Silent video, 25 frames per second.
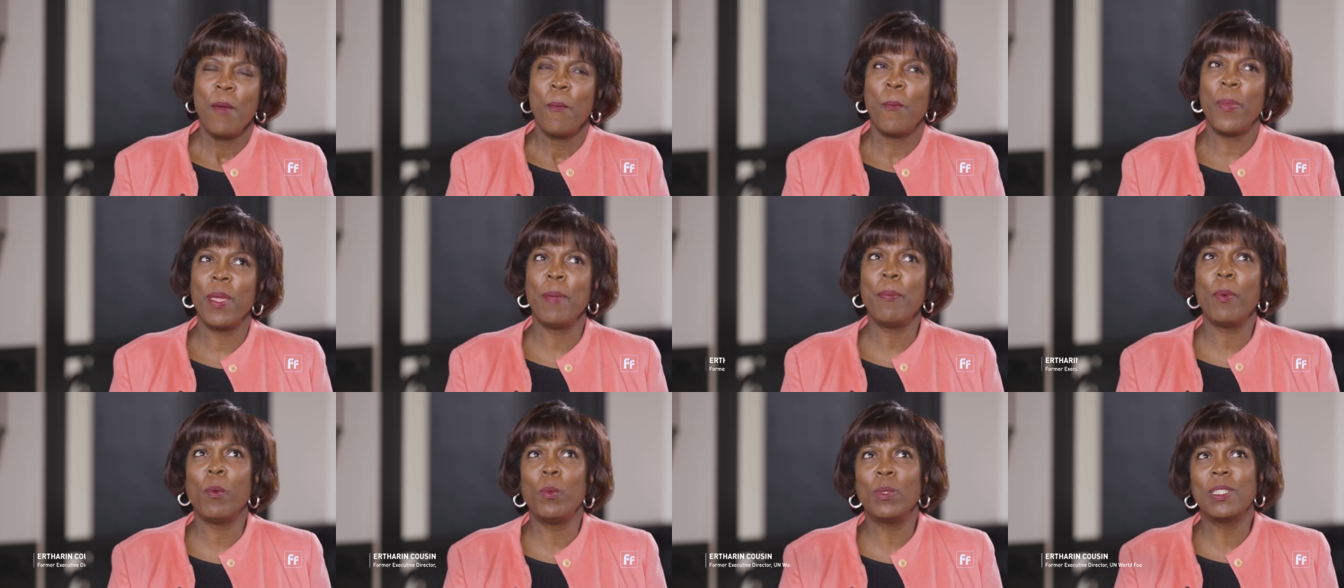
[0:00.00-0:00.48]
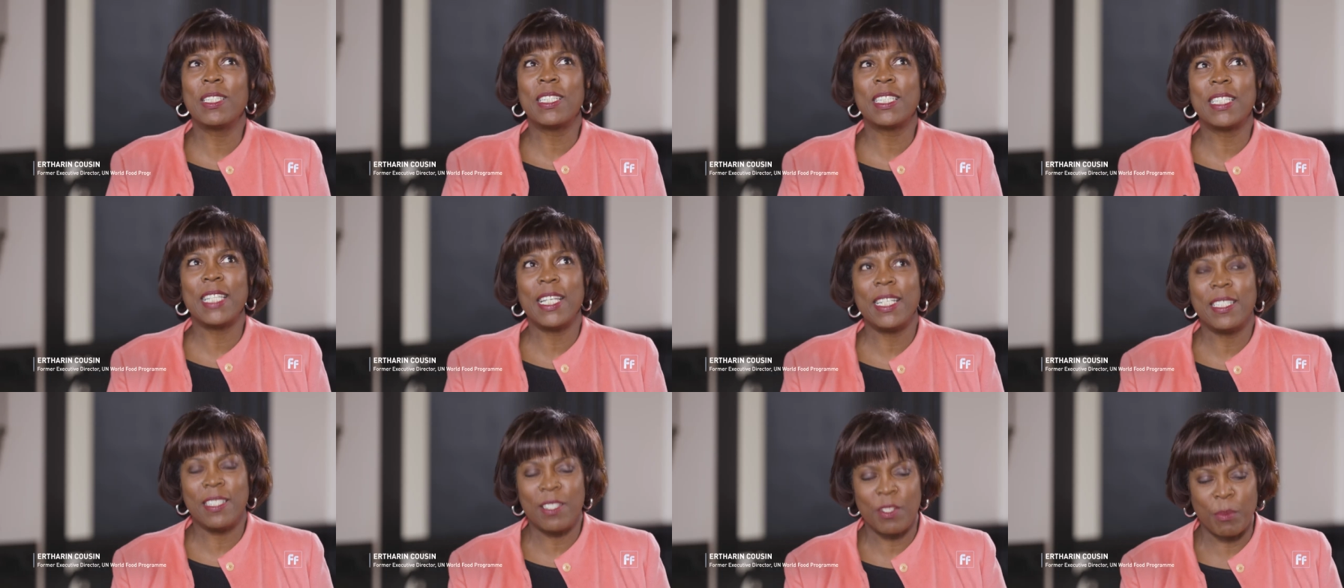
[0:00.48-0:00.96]
people would
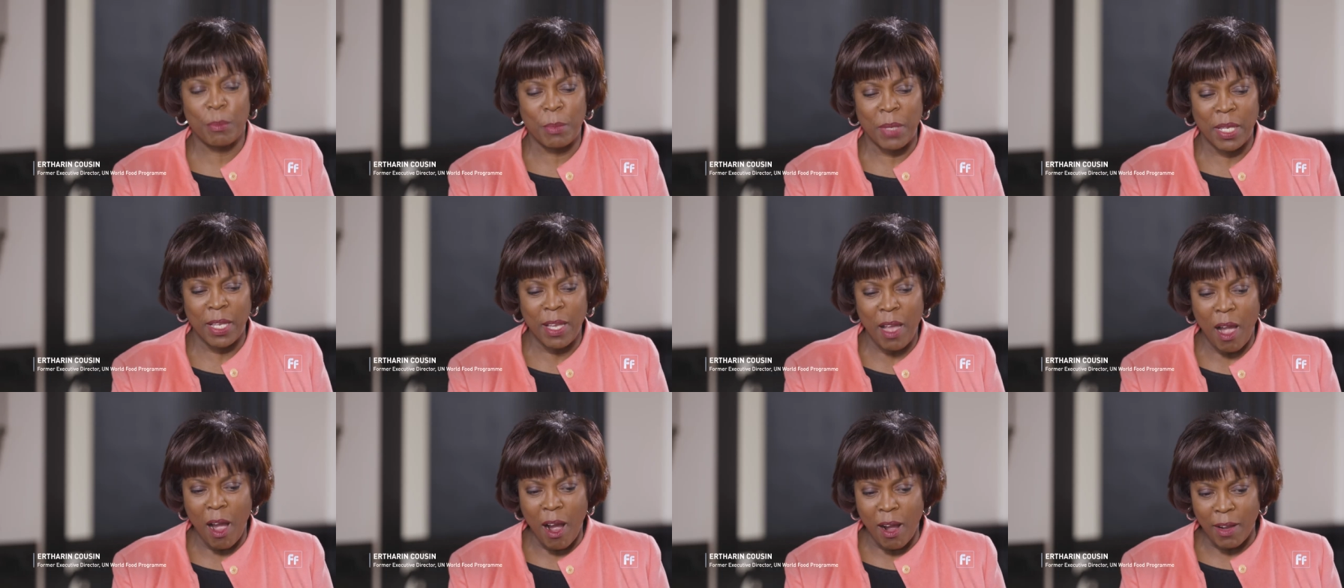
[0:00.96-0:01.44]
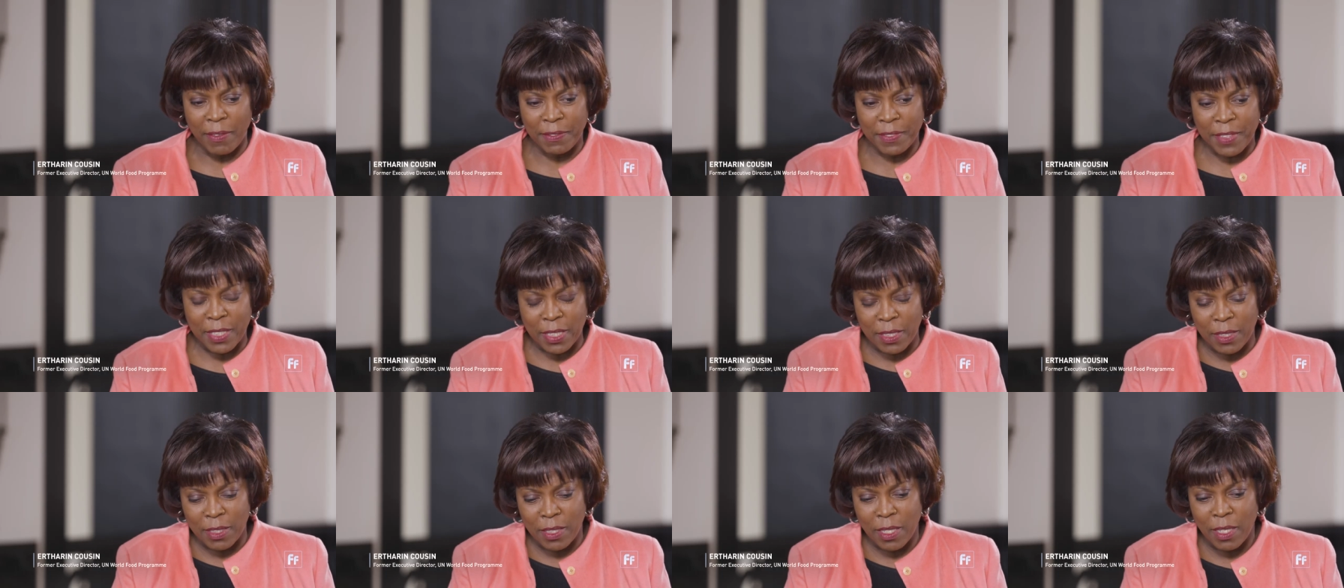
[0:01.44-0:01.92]
say to me
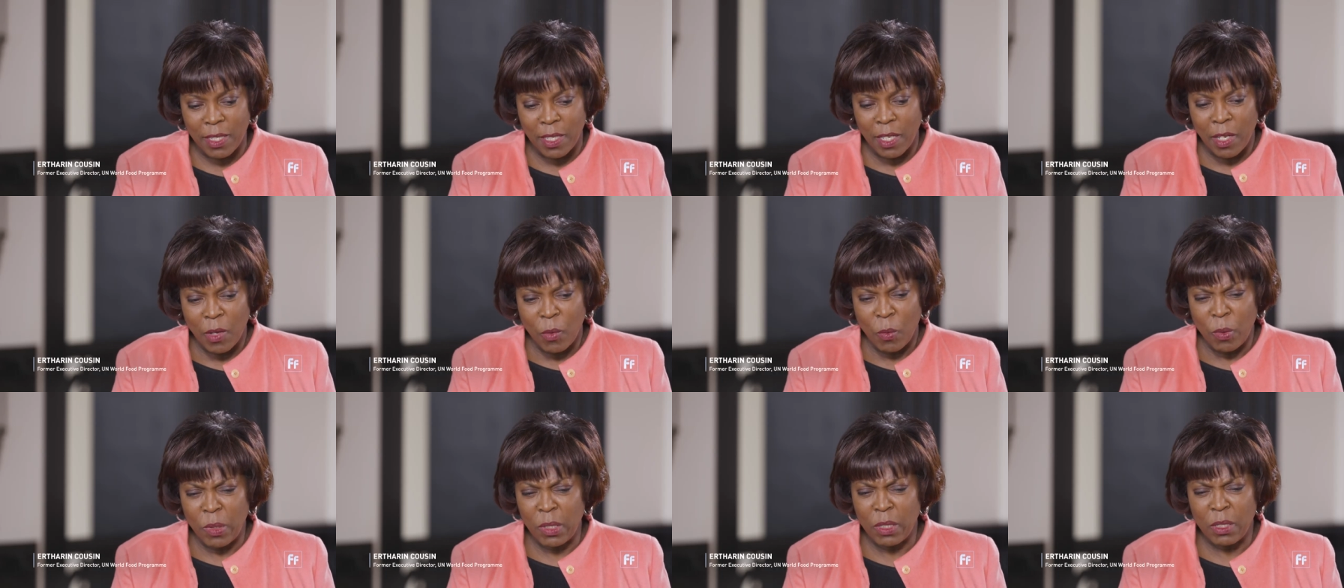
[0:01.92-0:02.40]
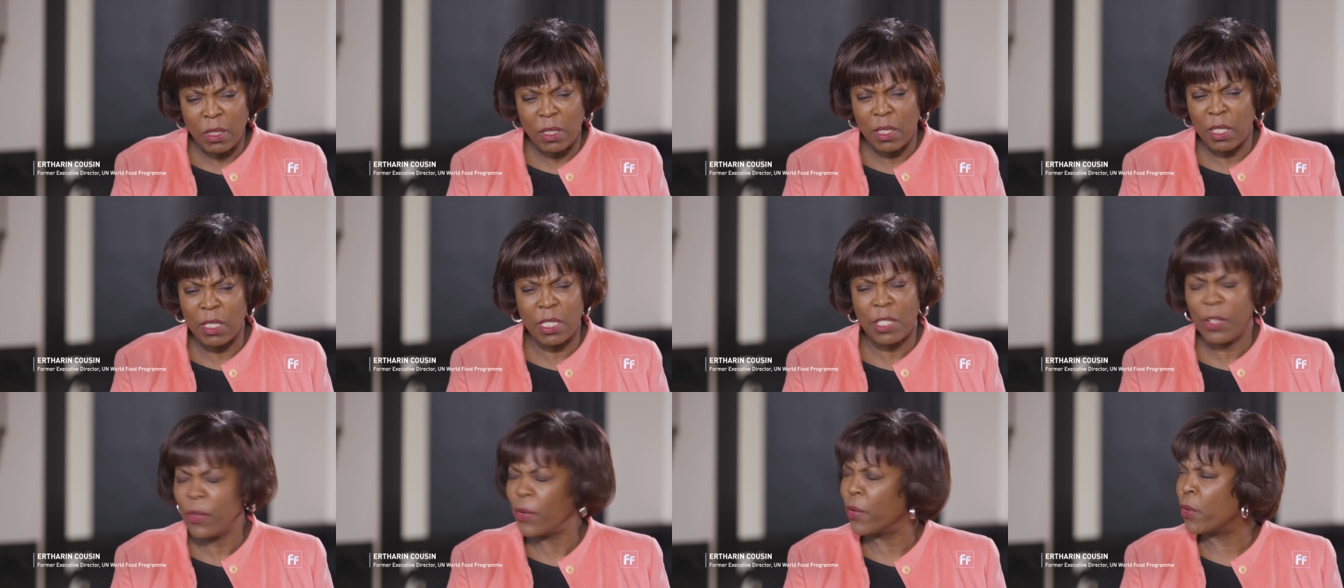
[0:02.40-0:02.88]
often. Well,
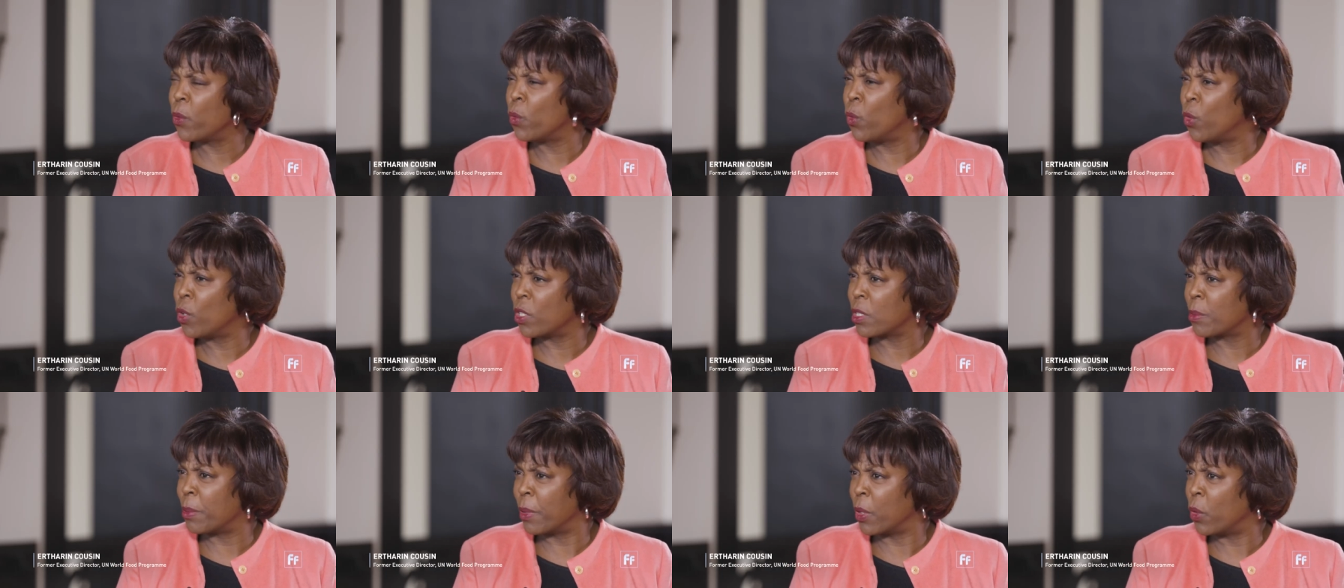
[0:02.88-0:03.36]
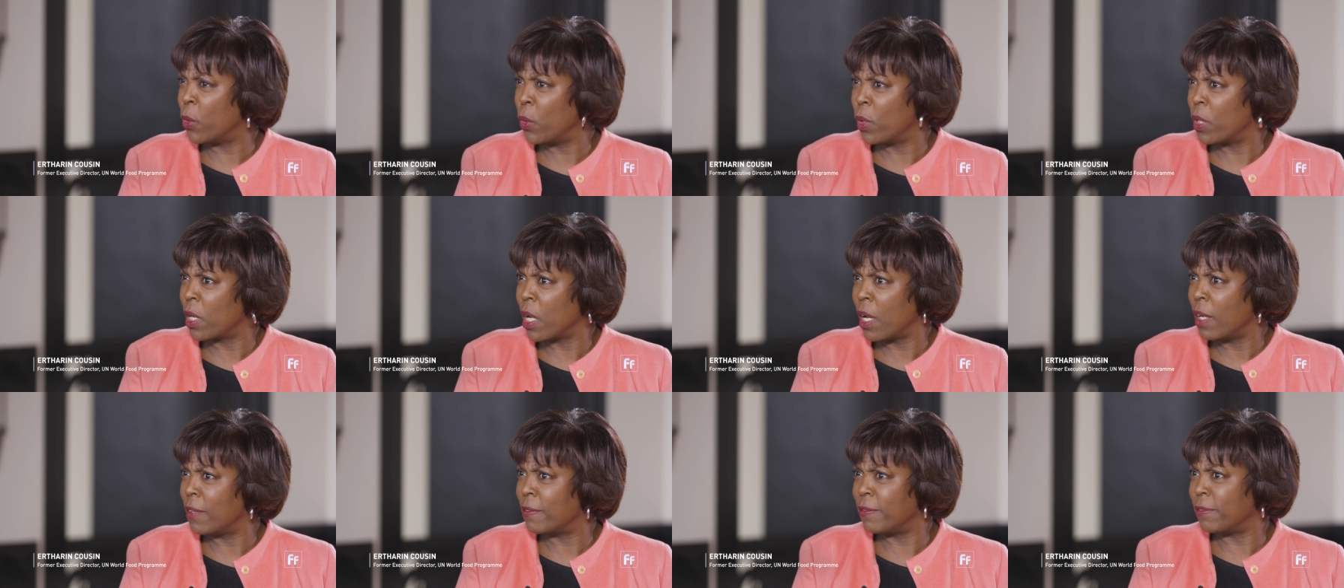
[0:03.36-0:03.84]
the Syrian war has been
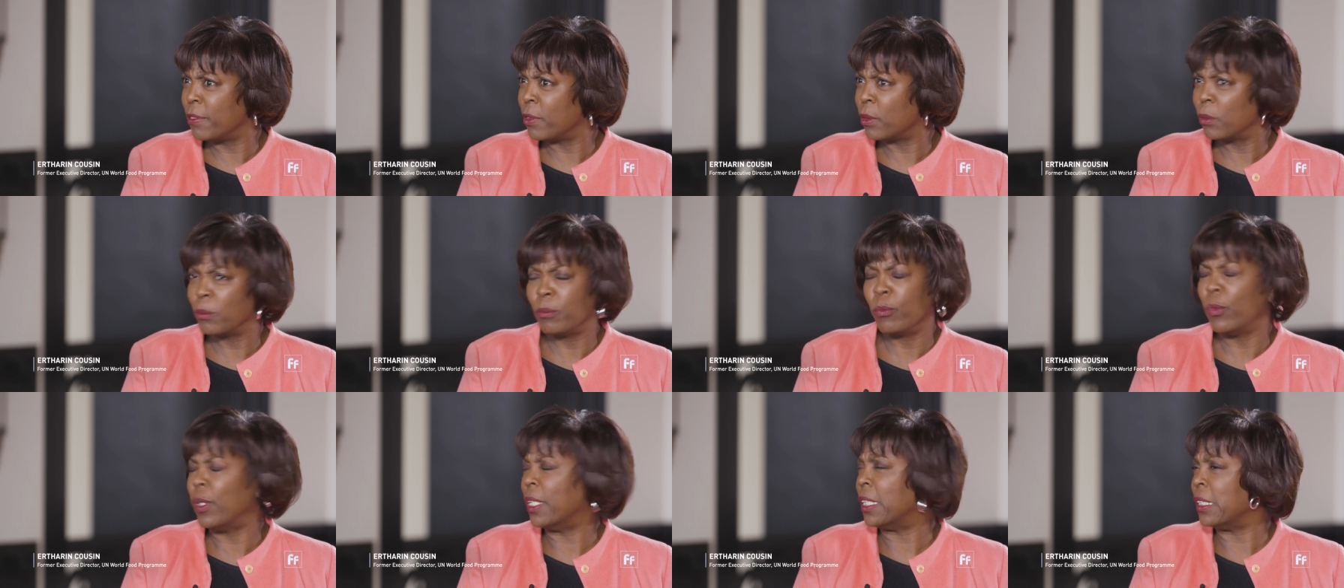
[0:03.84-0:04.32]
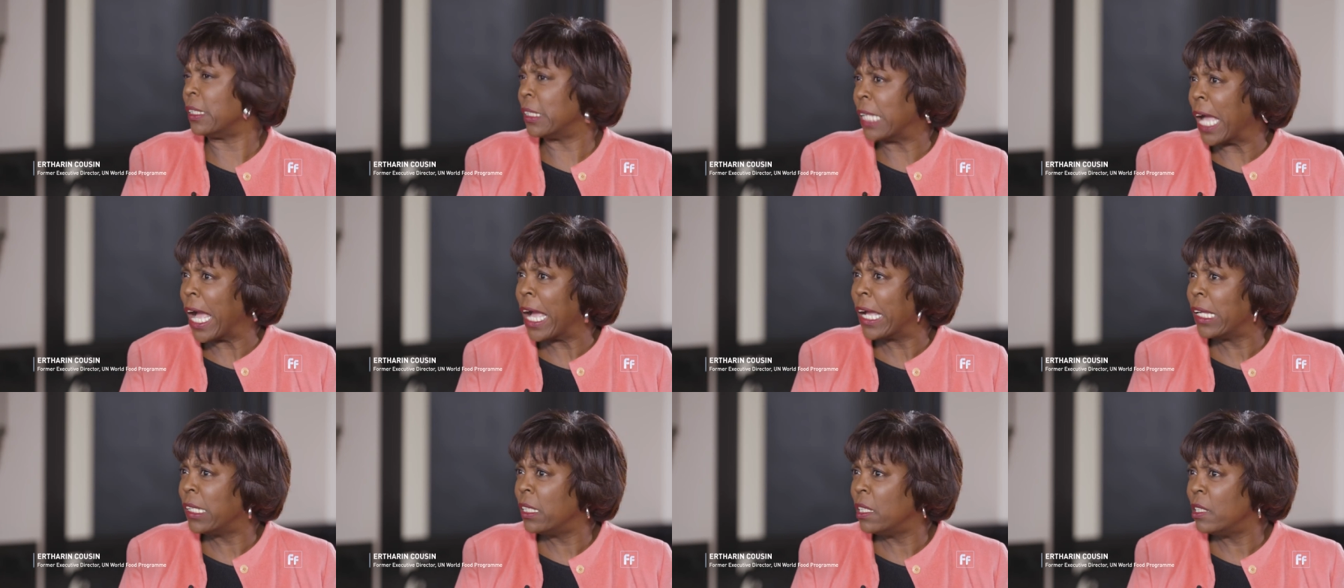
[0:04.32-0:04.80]
going on for what
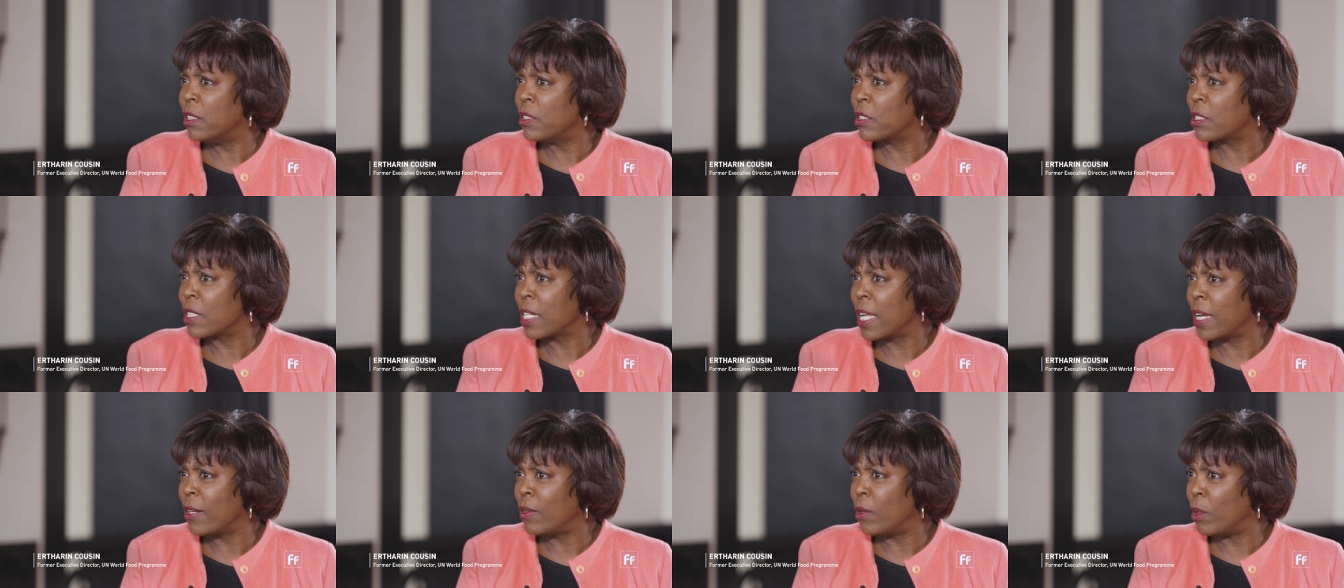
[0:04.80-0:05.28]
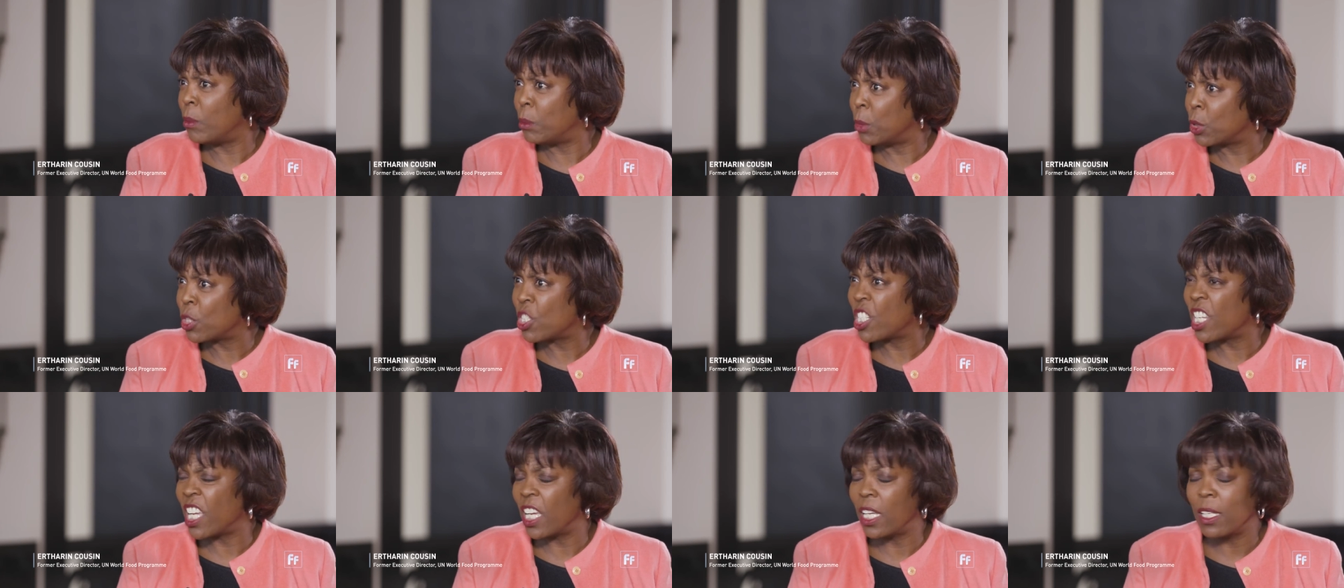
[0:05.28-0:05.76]
nine years now,
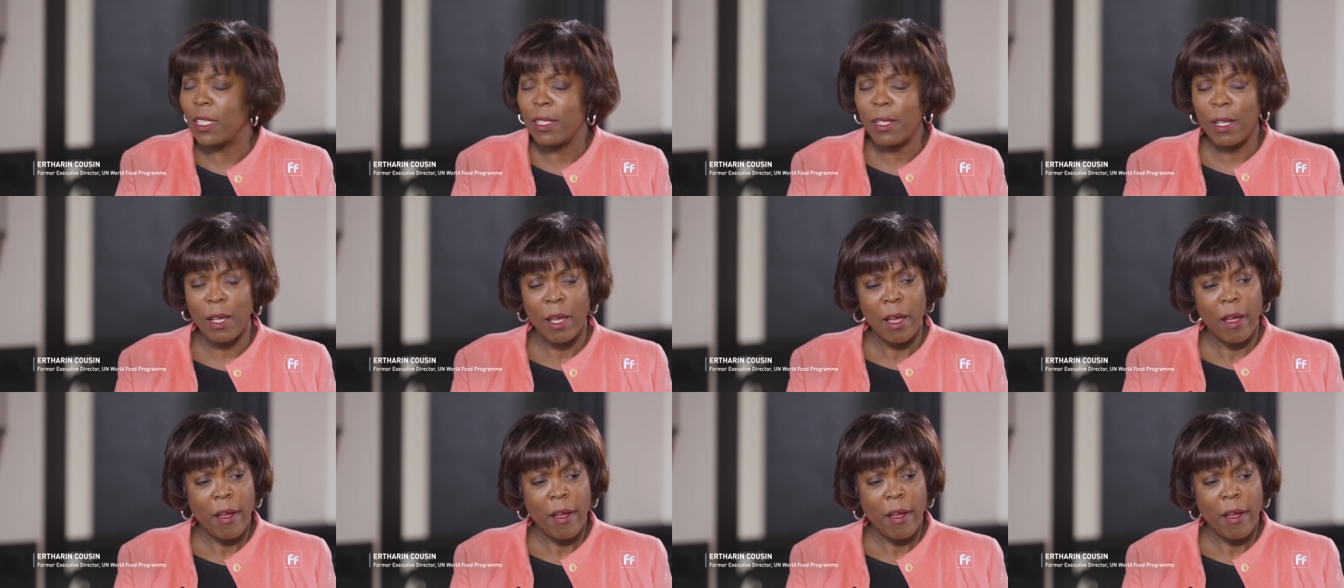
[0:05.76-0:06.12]
almost ten.